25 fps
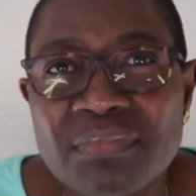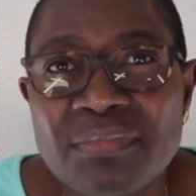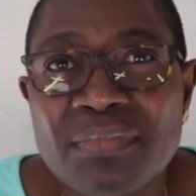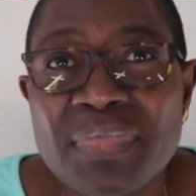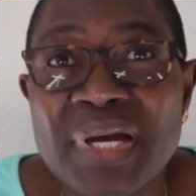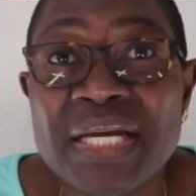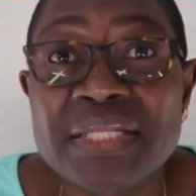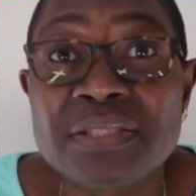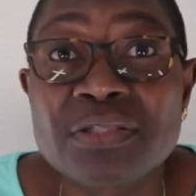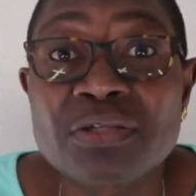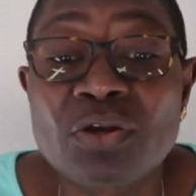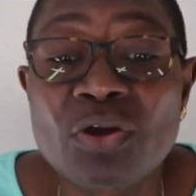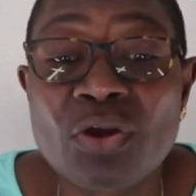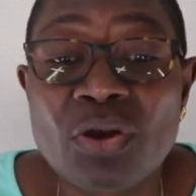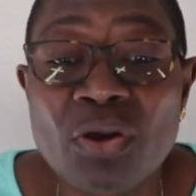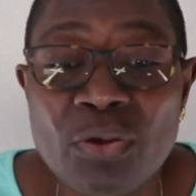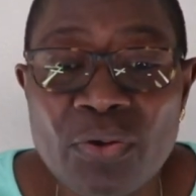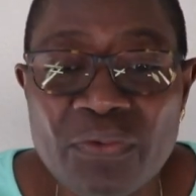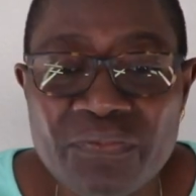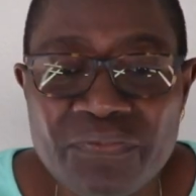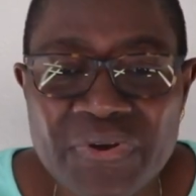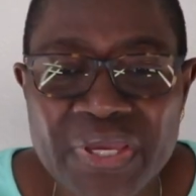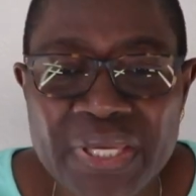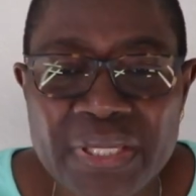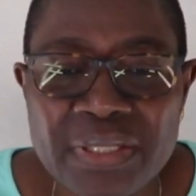but
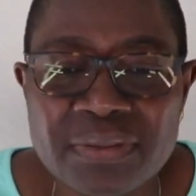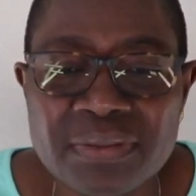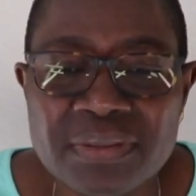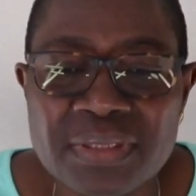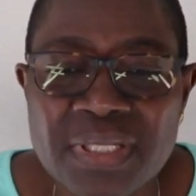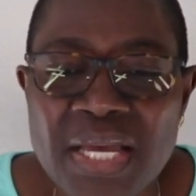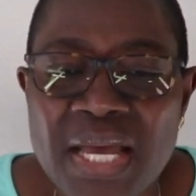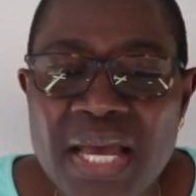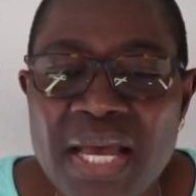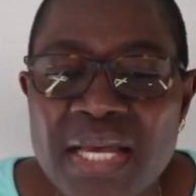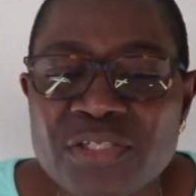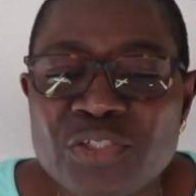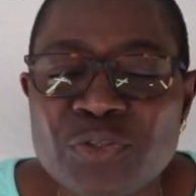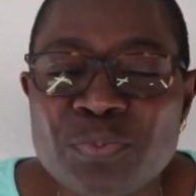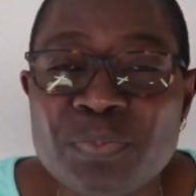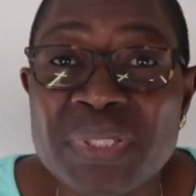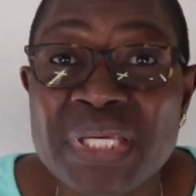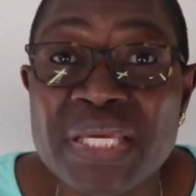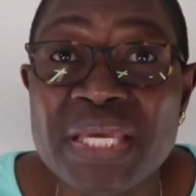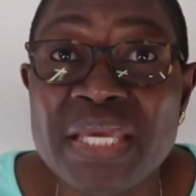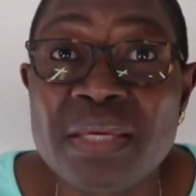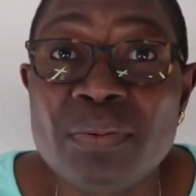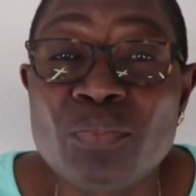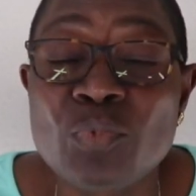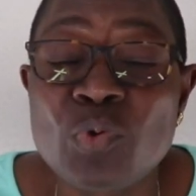clothing has
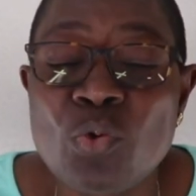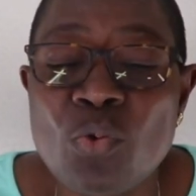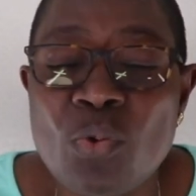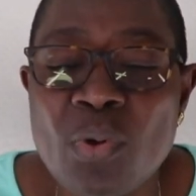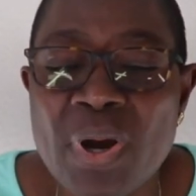become